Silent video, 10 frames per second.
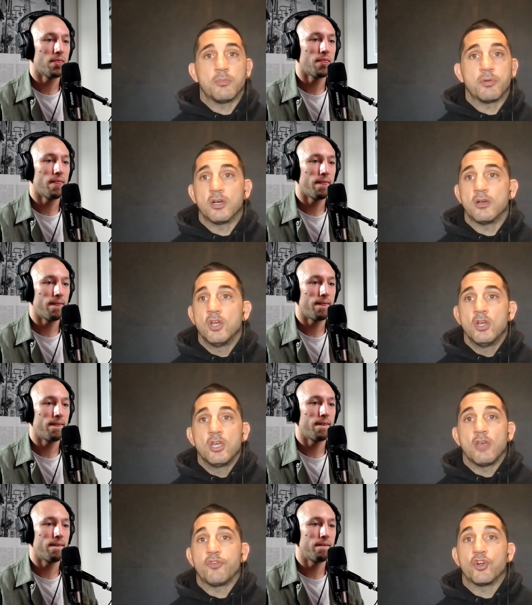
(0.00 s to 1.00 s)
Speaker 1: Khalipa.
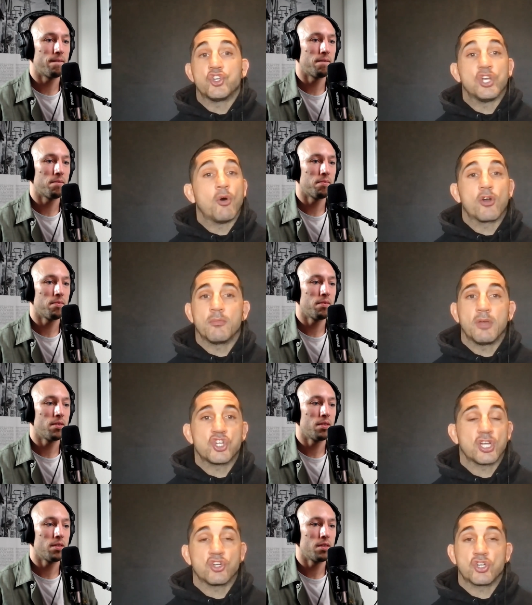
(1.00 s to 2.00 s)
If you're a gym owner,
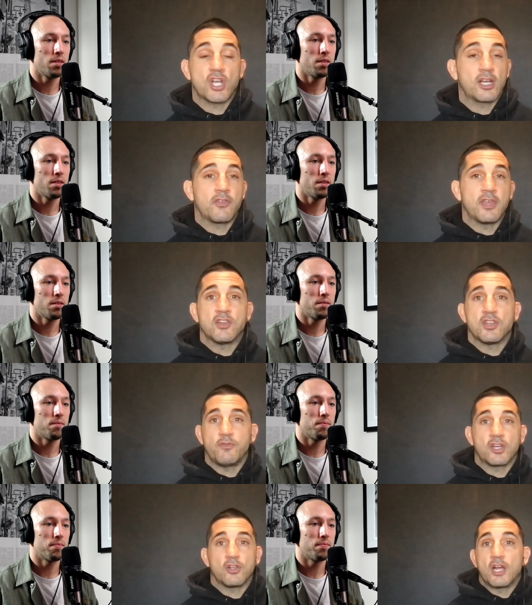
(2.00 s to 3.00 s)
make sure you check out the
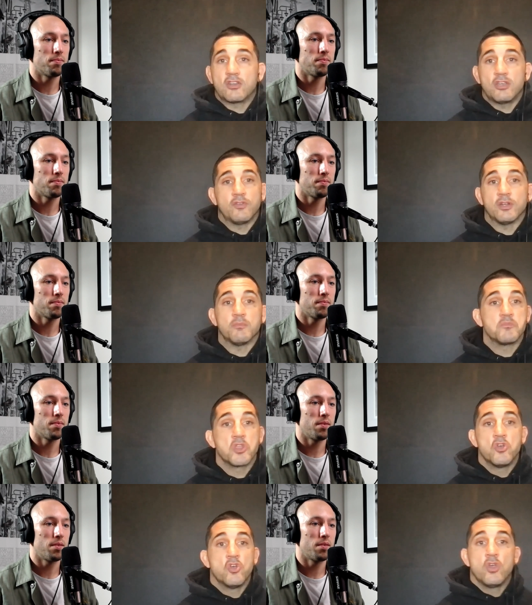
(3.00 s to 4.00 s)
NCFit Collective. And
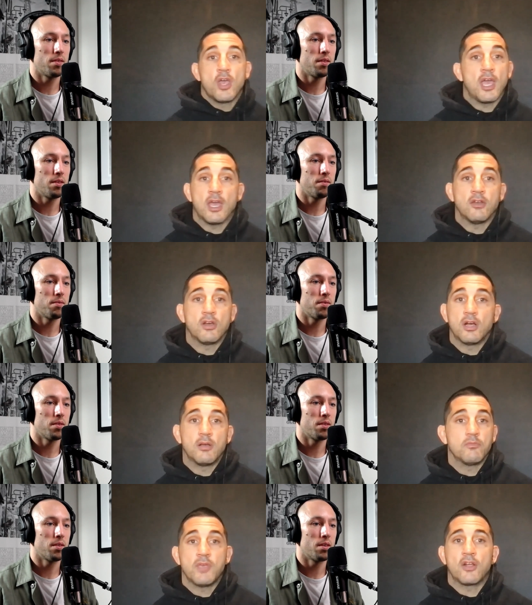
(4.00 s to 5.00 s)
and
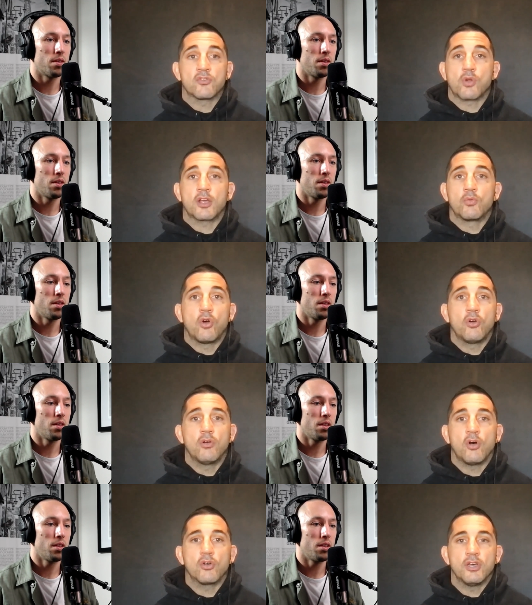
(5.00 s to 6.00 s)
uh, yeah, let's rock and
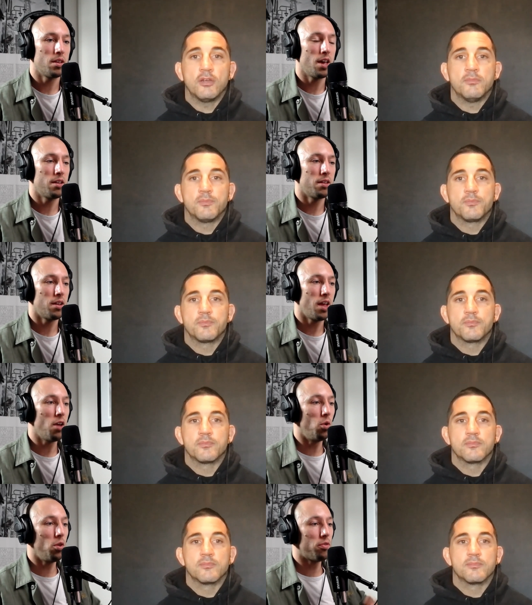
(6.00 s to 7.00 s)
roll.
Speaker 2: All good. Yeah.
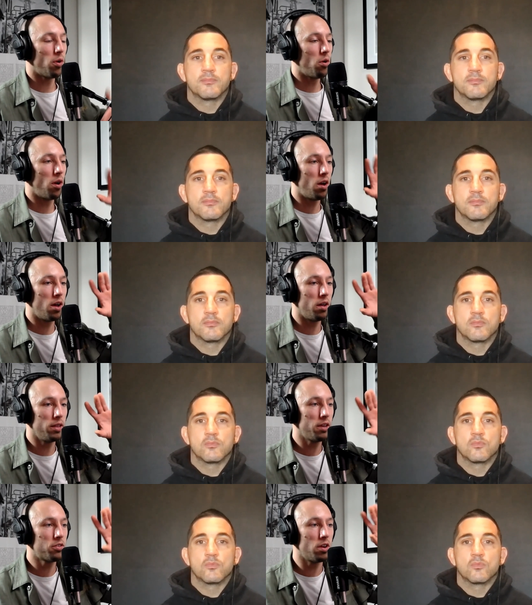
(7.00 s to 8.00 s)
And we'll throw uh,
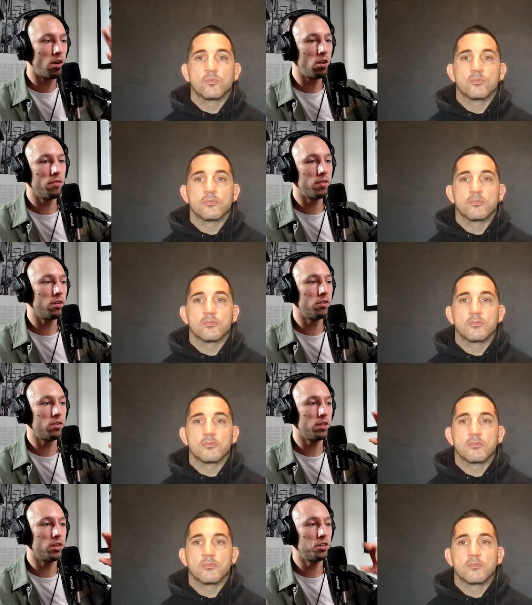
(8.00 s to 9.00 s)
links to all of
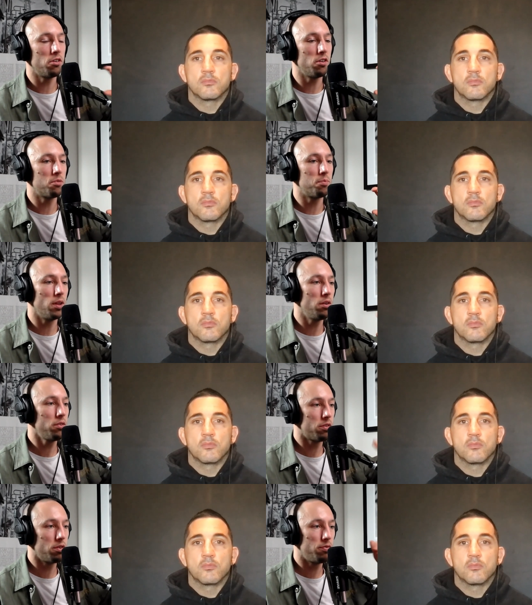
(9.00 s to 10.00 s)
those in the show notes below.
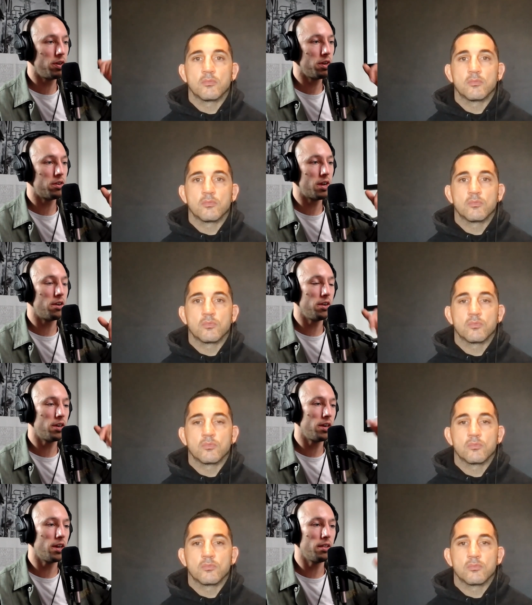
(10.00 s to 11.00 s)
So if you go down, you
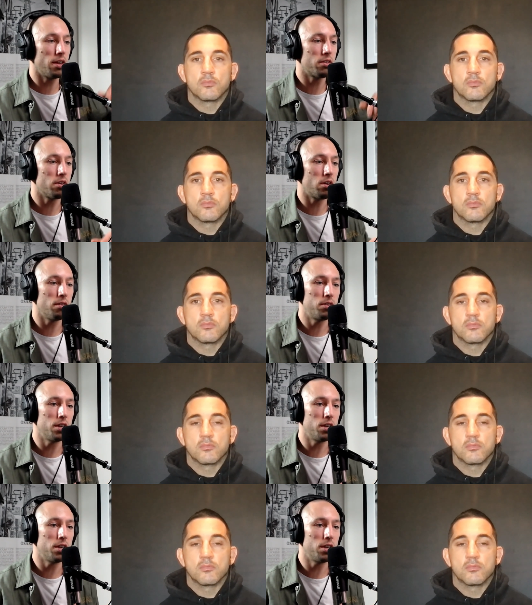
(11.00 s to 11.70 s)
can get links to all of